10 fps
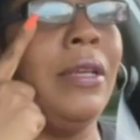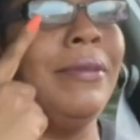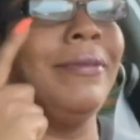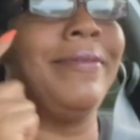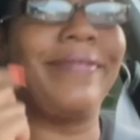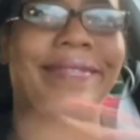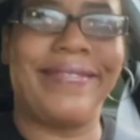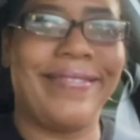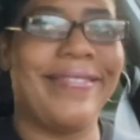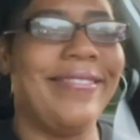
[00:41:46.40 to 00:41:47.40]

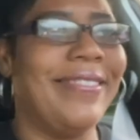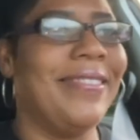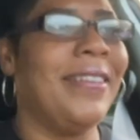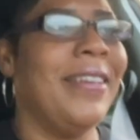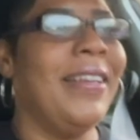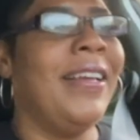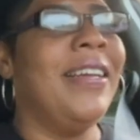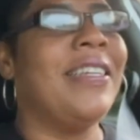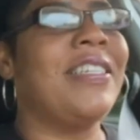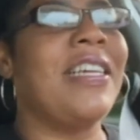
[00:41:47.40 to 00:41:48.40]

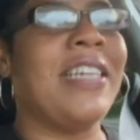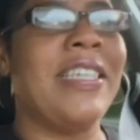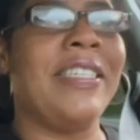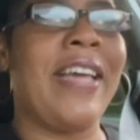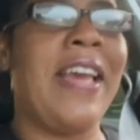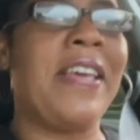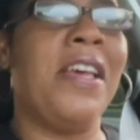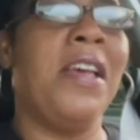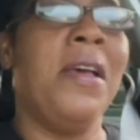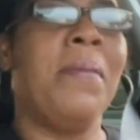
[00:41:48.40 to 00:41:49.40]
and she couldn't take it.